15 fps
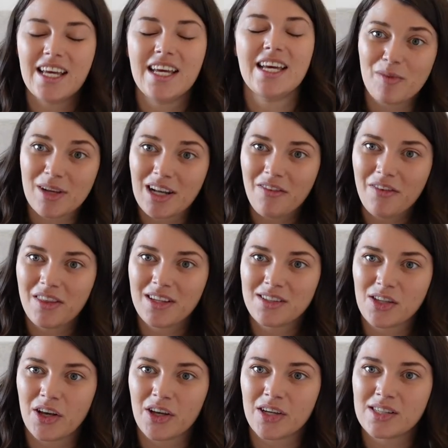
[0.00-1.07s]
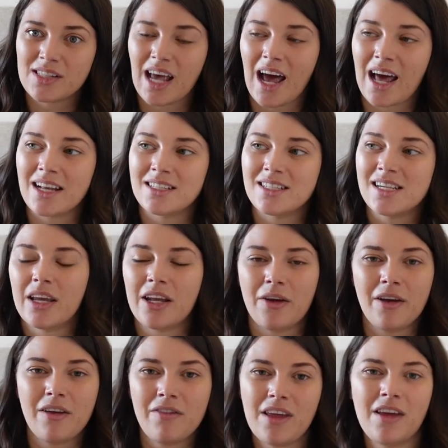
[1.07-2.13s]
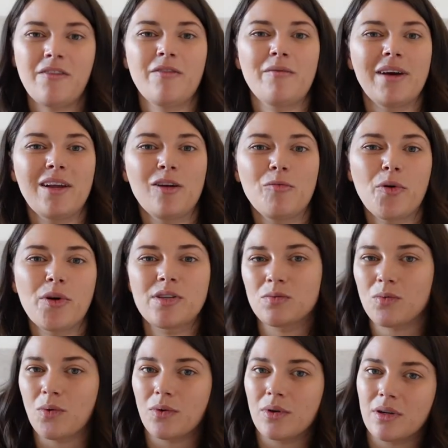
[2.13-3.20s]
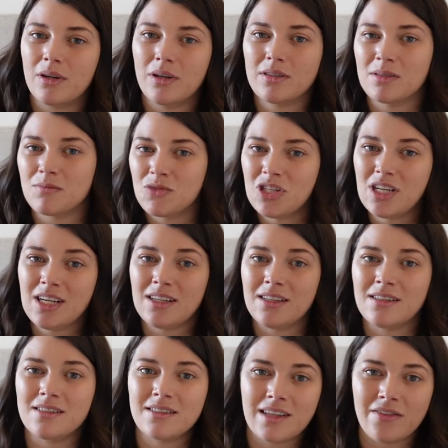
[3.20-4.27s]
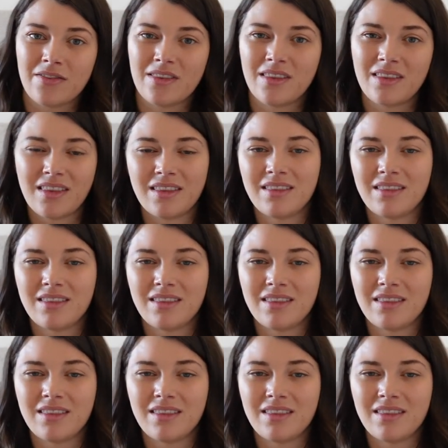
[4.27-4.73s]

I've been loving these hooks and you know, if, if my little boy's worn some jeans and